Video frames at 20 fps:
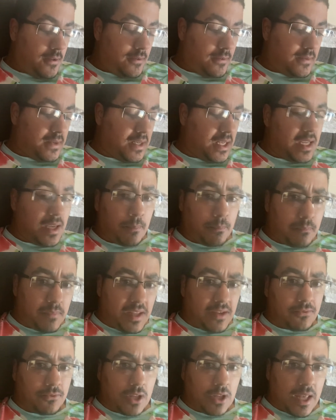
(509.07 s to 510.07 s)
D, M,
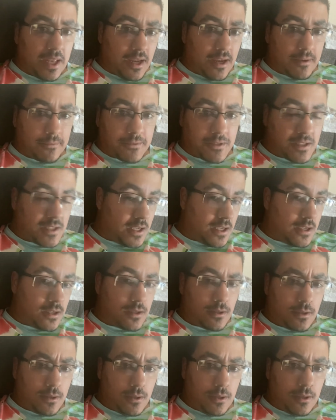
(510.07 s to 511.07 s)
B flat, F,
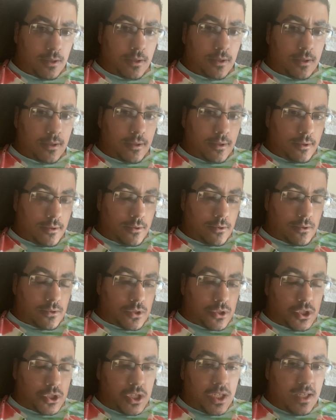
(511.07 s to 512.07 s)
C,
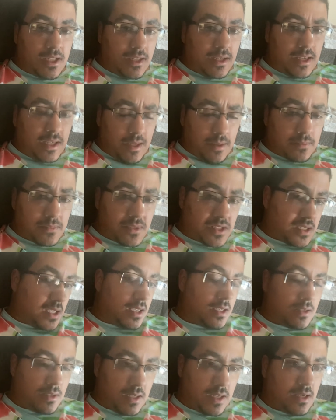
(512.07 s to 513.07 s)
G, E, M, C,
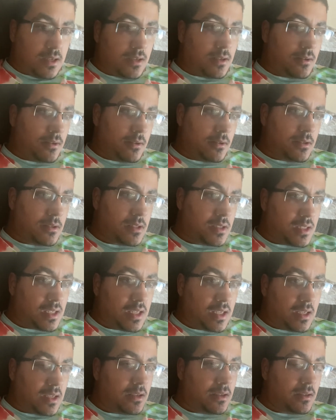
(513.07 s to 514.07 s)
and D,
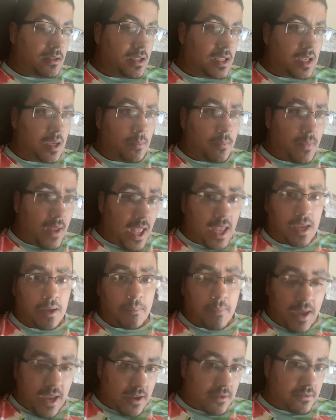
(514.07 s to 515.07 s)
C, E, M, A,
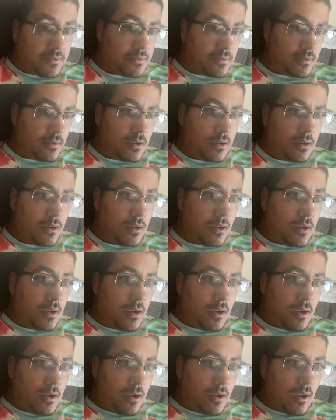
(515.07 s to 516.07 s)
M, F,
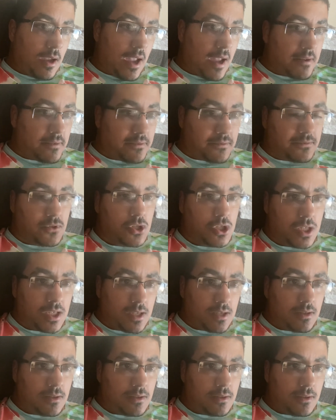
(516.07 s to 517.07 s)
F,
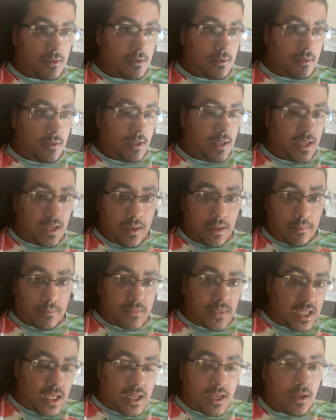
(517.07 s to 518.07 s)
G, E, M,
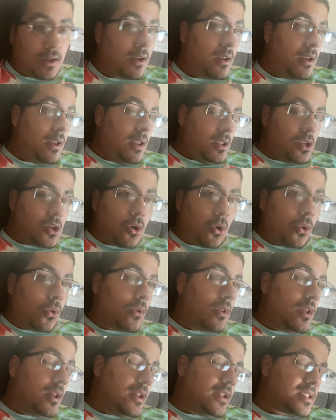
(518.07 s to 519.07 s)
D.
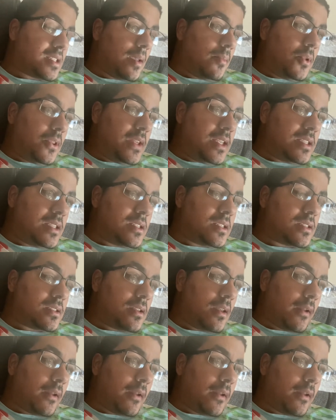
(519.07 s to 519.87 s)
Some of these